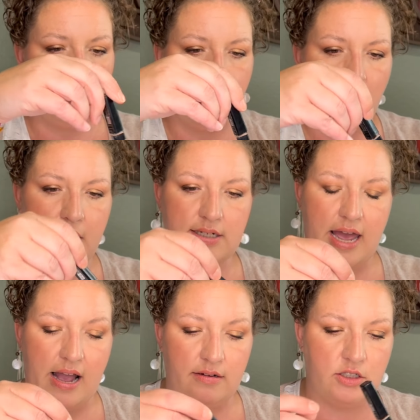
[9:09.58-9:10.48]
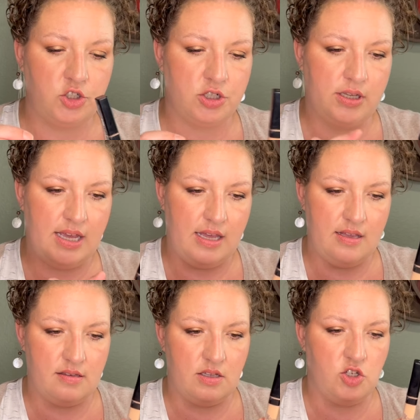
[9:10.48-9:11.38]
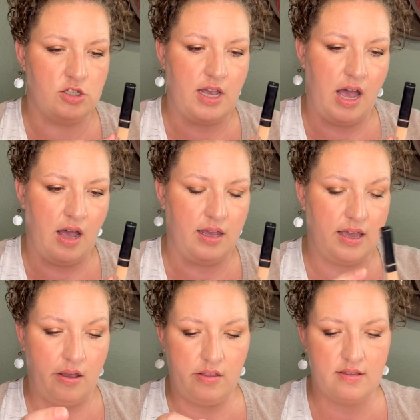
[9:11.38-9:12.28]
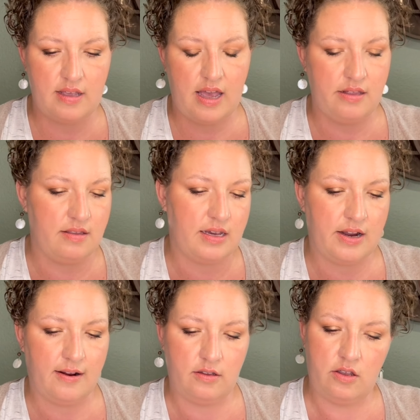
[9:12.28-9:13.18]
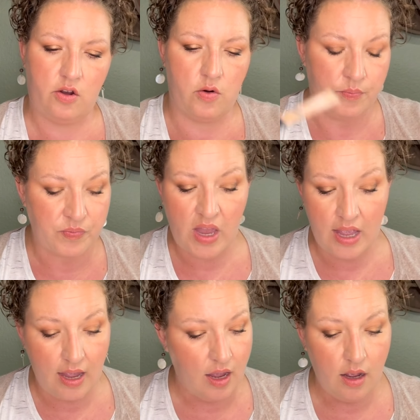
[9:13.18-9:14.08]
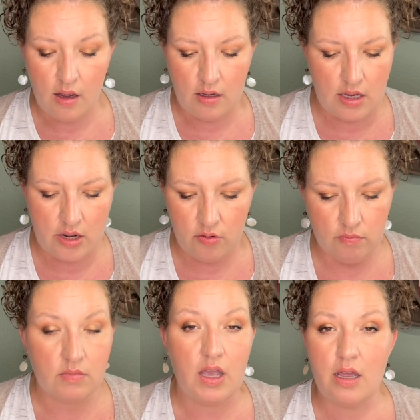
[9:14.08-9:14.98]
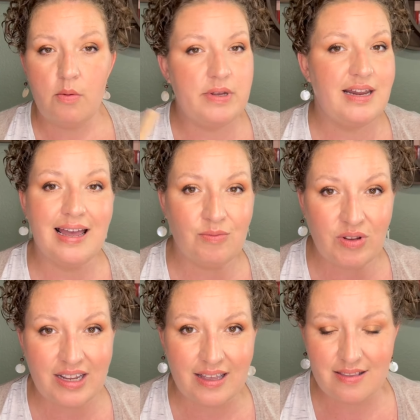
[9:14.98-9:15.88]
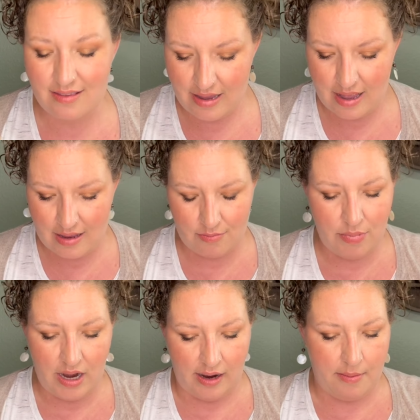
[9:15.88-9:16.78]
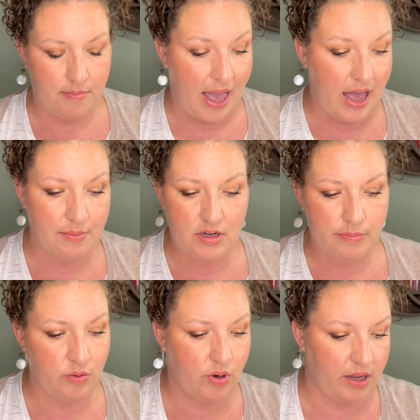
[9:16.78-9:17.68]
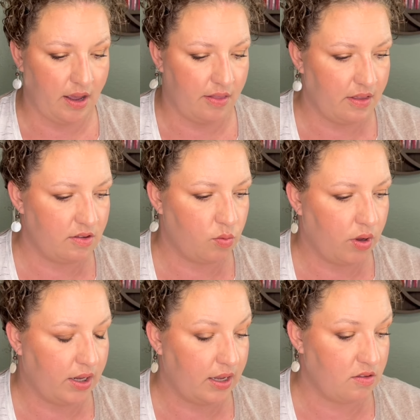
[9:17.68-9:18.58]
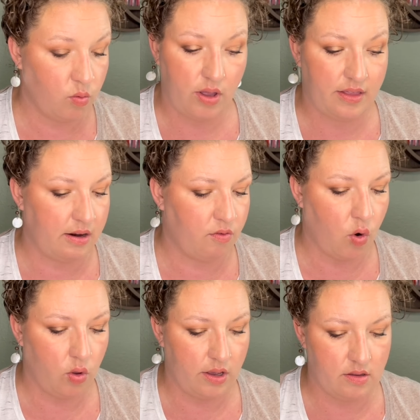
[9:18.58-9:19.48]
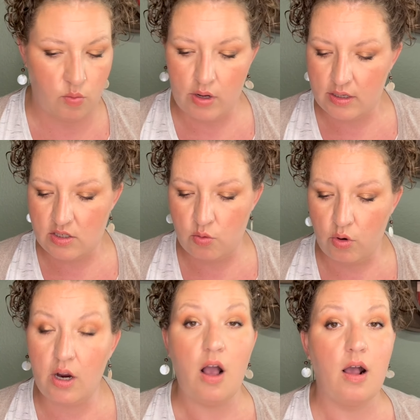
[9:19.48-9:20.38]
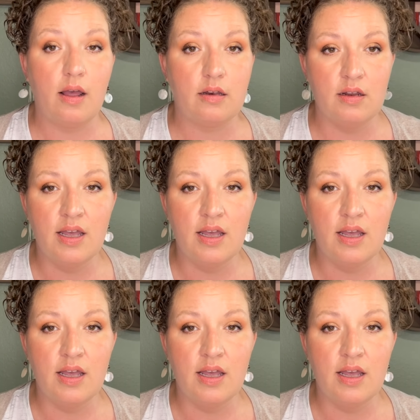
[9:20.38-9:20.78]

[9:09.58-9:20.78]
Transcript: the product actually is. It's just hugging on the sides here. So, you know, it'll be done when it gets done, but I'm happy to be working on this one. It's one that I've always wanted to work on